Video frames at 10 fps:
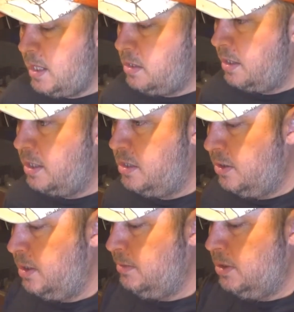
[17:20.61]
So that's the
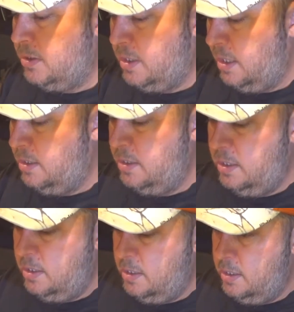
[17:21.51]
idea behind
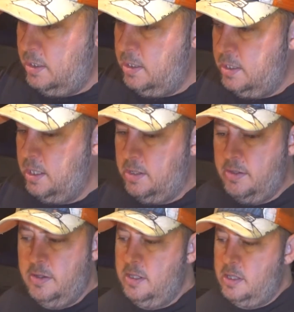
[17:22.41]
that. Now,
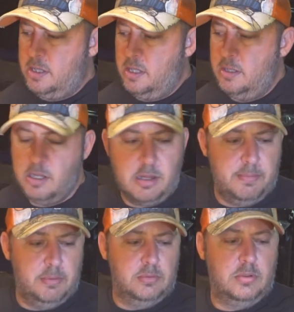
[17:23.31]
this
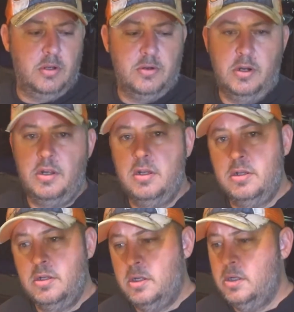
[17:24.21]
spool Conrod,
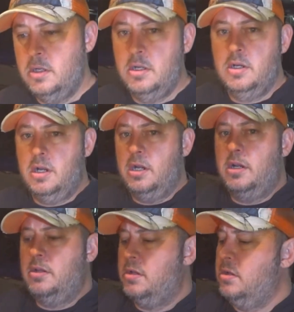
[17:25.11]
I'm
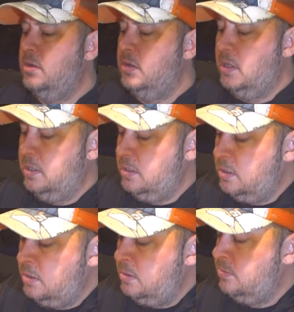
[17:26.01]
going to do some Googling
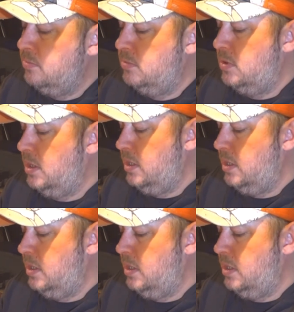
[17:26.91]
right